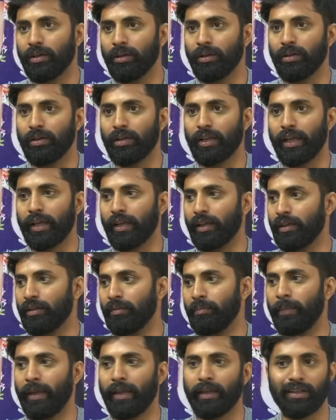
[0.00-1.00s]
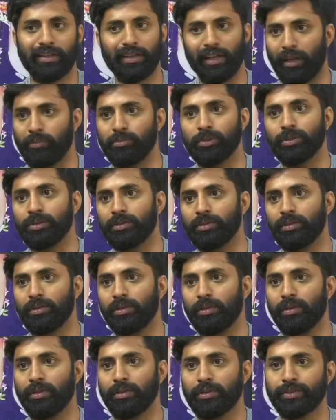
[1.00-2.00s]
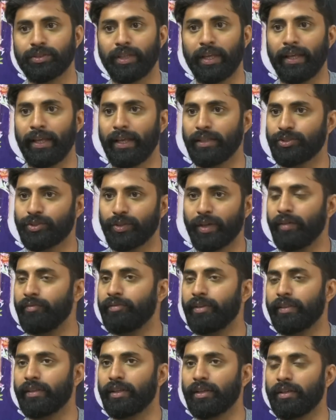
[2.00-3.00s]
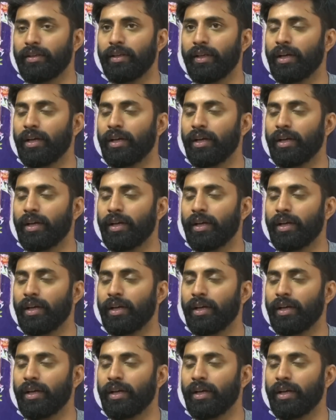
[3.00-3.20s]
or like being glamour or saying yes to everything,